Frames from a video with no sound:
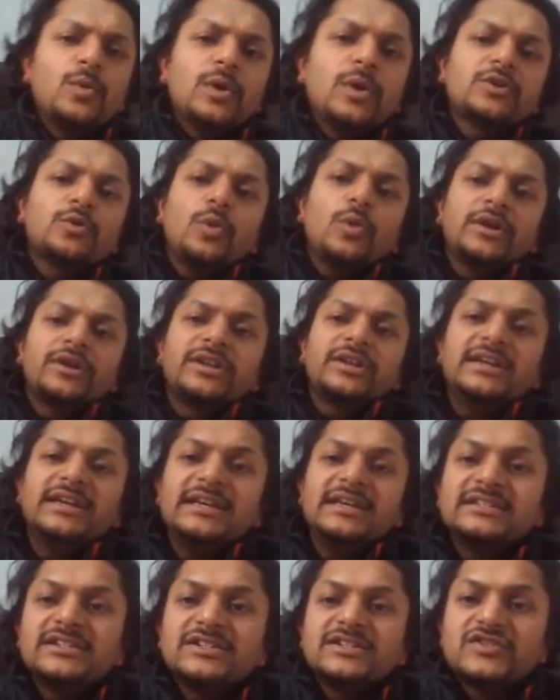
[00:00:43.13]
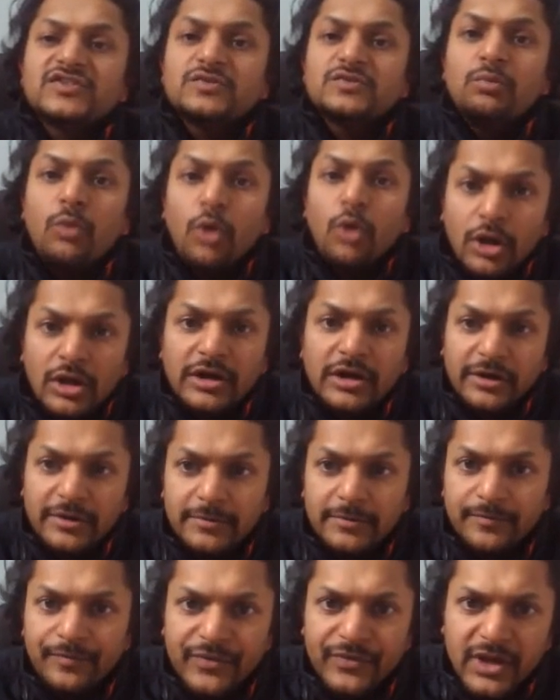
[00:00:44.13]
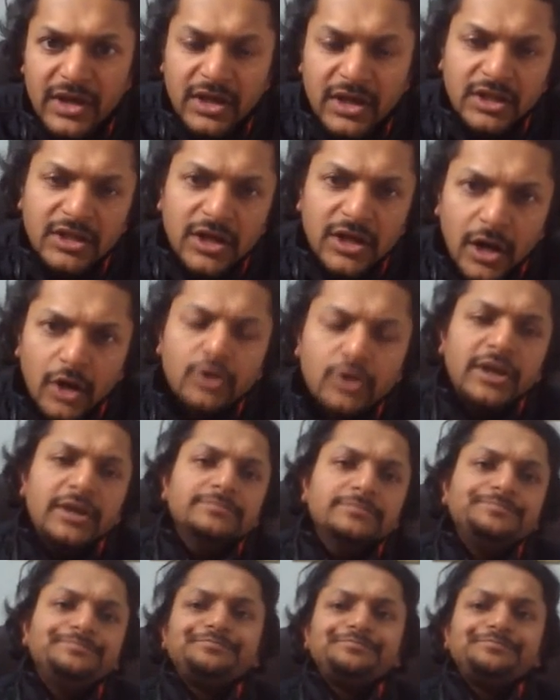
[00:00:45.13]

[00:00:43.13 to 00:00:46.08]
What quantity is smaller? Okay,